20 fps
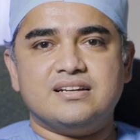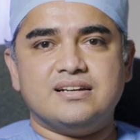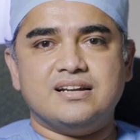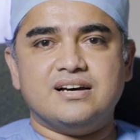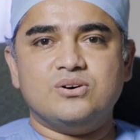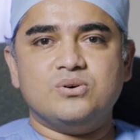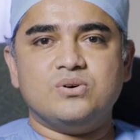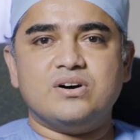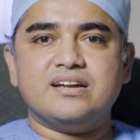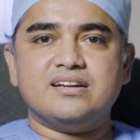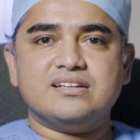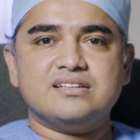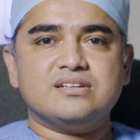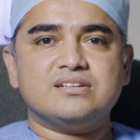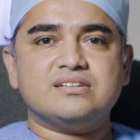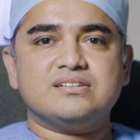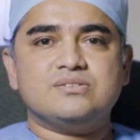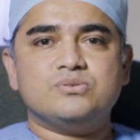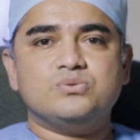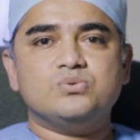Now
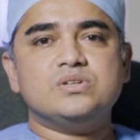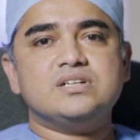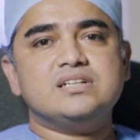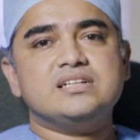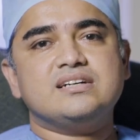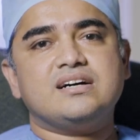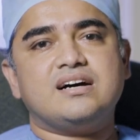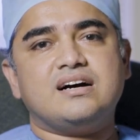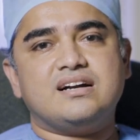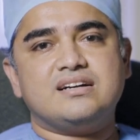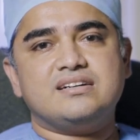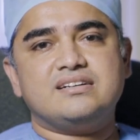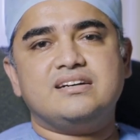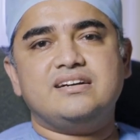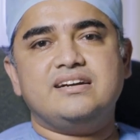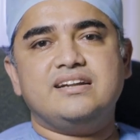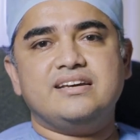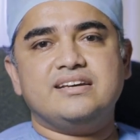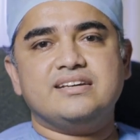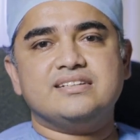another World Heart
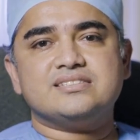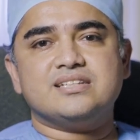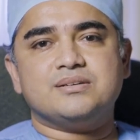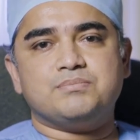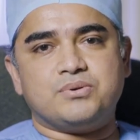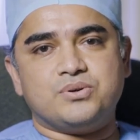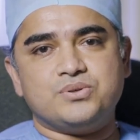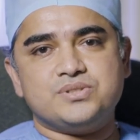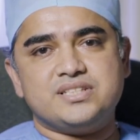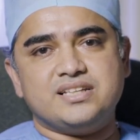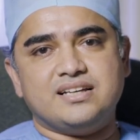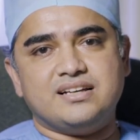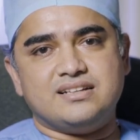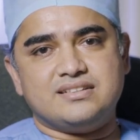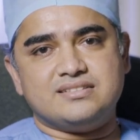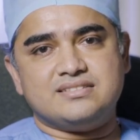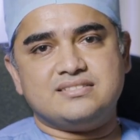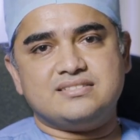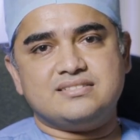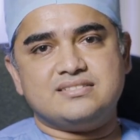Day is approaching
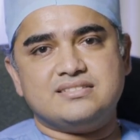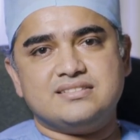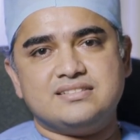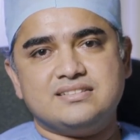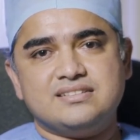us.